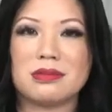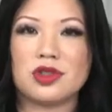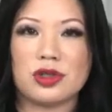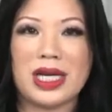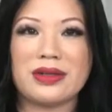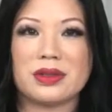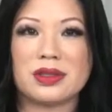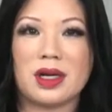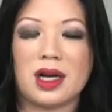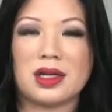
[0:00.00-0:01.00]
drivers
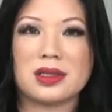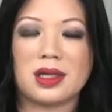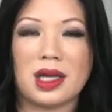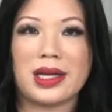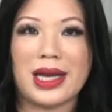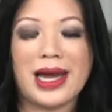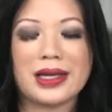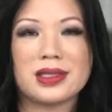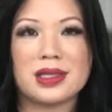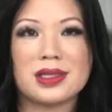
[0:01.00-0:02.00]
cause a lot of
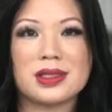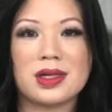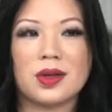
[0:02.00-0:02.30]
accidents. So